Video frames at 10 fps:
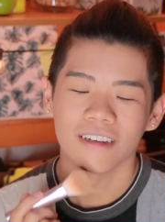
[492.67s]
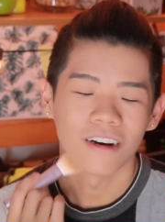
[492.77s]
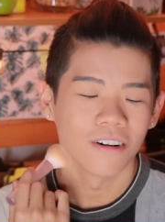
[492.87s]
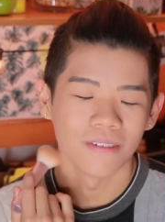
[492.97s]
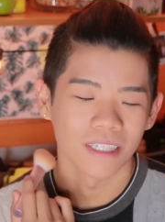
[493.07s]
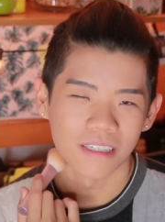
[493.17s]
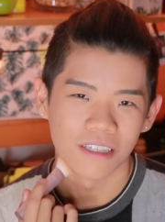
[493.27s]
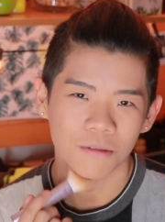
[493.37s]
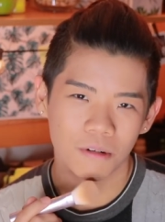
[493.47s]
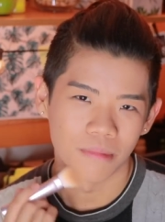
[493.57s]
obviously see
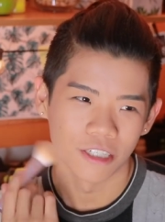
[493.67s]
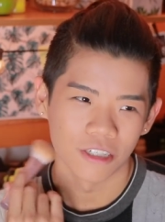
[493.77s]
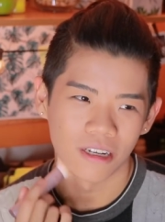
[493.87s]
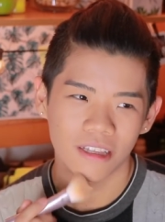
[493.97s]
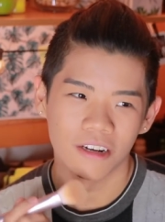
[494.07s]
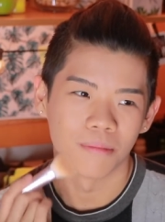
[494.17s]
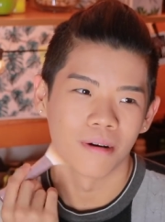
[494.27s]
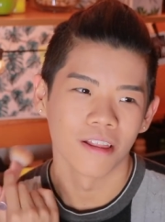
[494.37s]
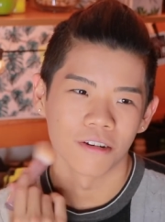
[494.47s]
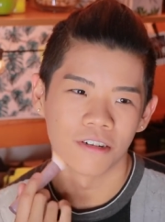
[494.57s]
the word midget and they don't
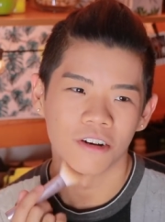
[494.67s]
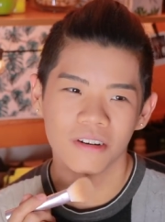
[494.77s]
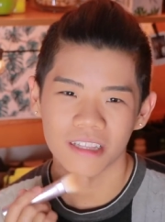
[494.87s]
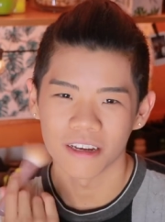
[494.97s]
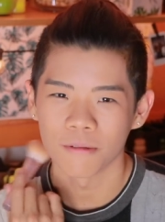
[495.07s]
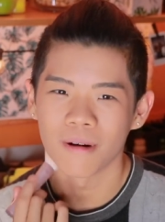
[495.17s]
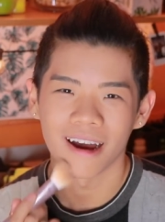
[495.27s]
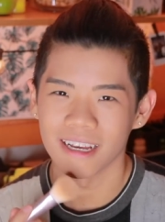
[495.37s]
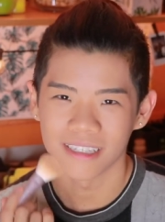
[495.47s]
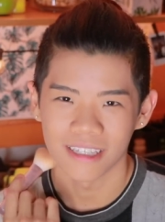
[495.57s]
bother knowing like
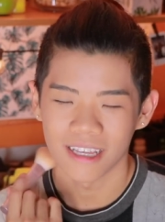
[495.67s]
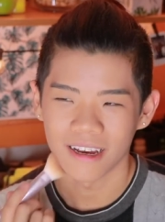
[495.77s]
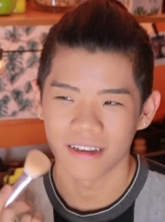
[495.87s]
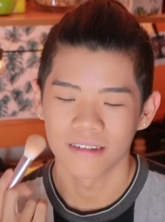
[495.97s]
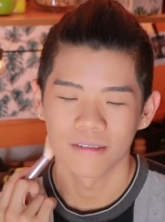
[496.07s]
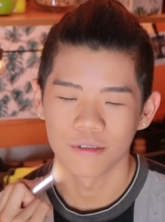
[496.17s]
why is it that